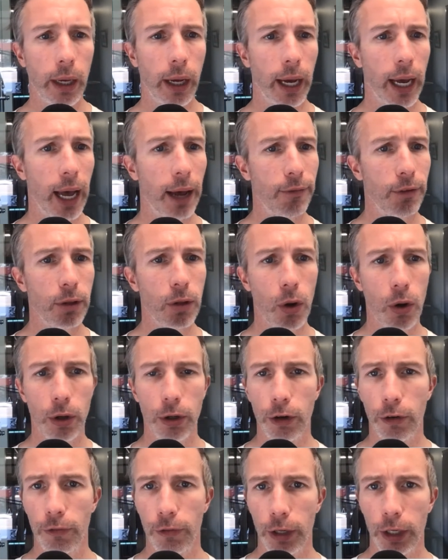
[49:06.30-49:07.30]
I have a
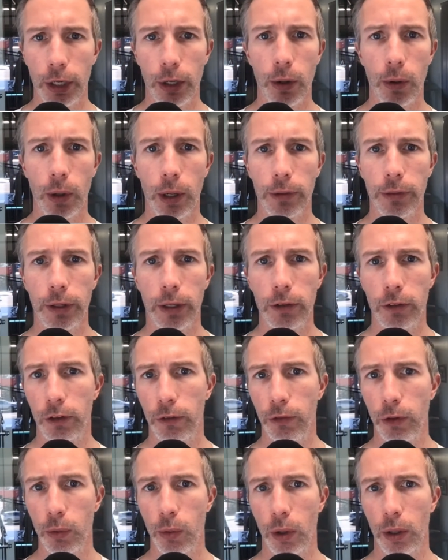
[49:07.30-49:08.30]
longer video on this
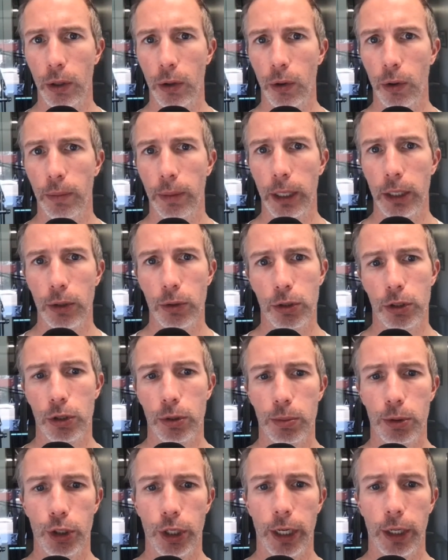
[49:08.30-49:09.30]
if you want to go to my
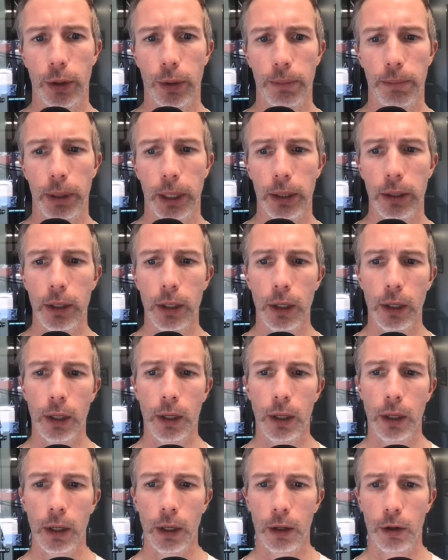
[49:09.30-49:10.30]
YouTube channel. But
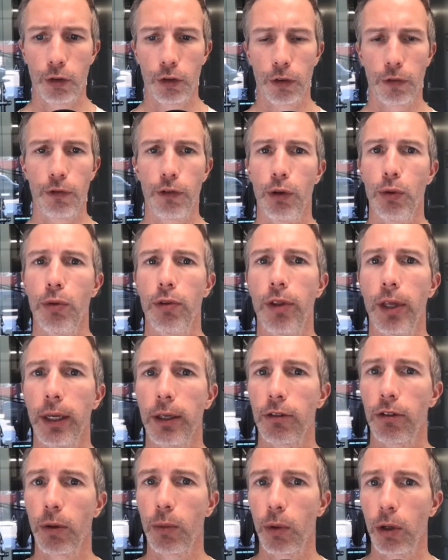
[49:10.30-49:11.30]
there's a few
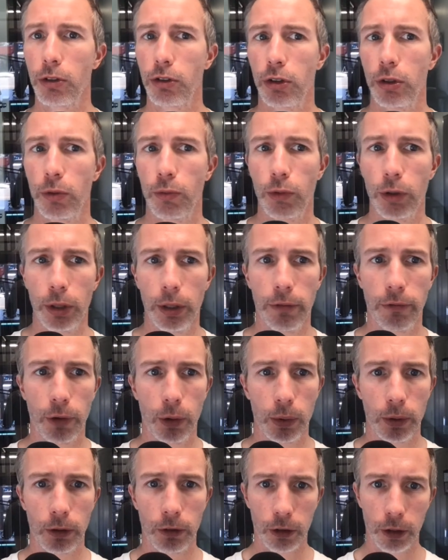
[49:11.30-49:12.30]
things I want you to really
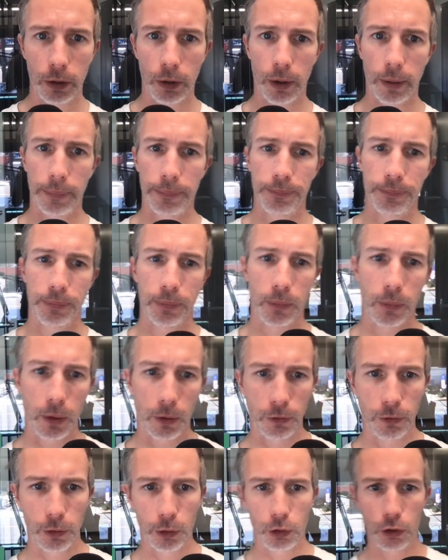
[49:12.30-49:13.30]
focus in on.
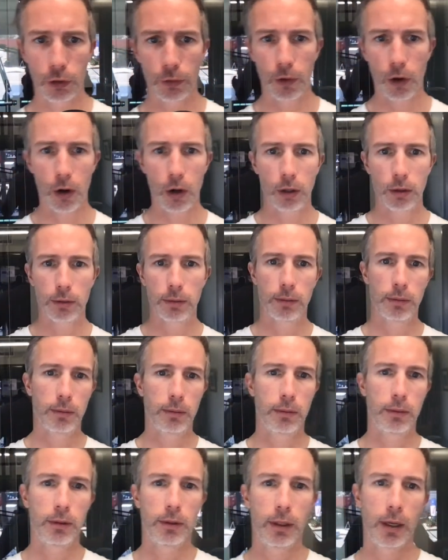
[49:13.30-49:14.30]
First of all,
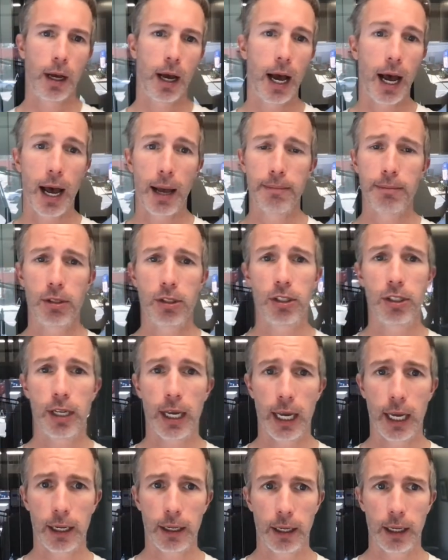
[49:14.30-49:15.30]
I'm
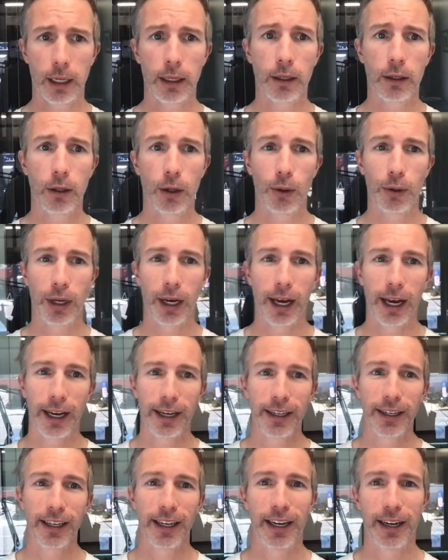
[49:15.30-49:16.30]
standing, okay?
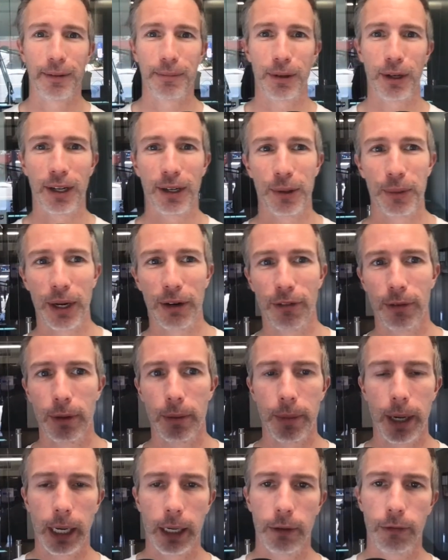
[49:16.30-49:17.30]
And I'm getting away from the
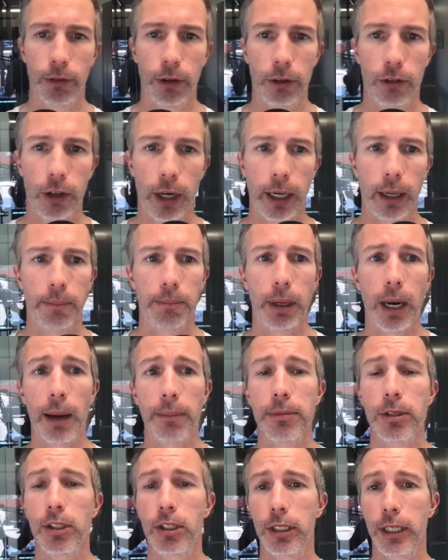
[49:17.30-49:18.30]
mic for a second, but
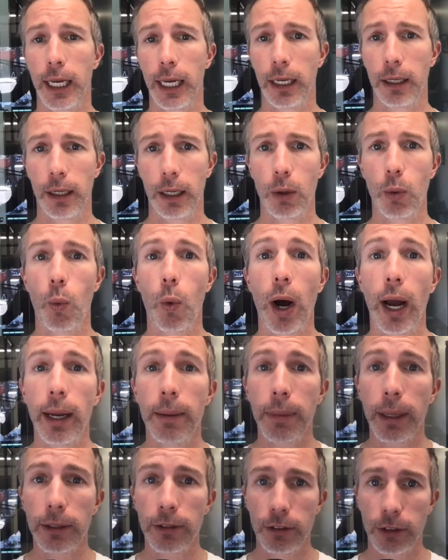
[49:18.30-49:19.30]
I'm standing. Why
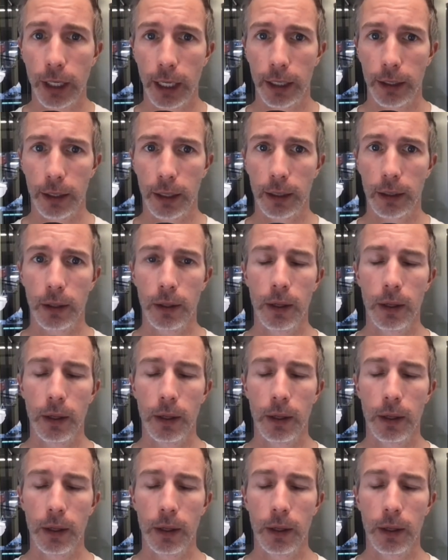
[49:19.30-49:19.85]
am I standing?